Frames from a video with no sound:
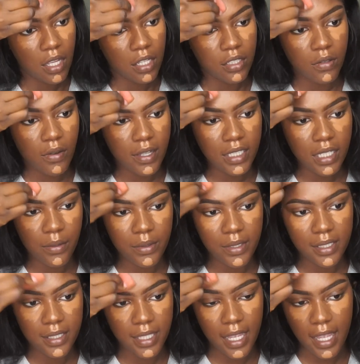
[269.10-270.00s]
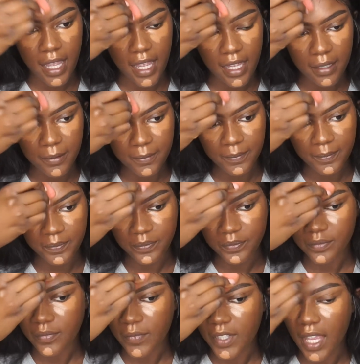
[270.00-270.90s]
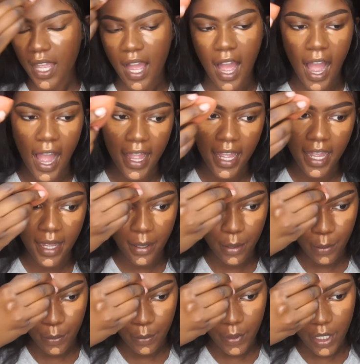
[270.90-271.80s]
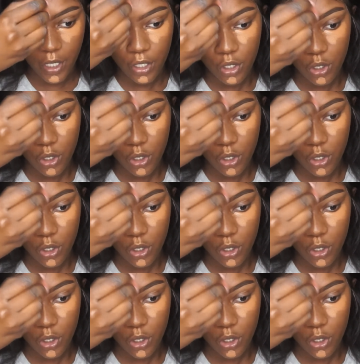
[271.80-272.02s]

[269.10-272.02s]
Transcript: So as I was saying, I am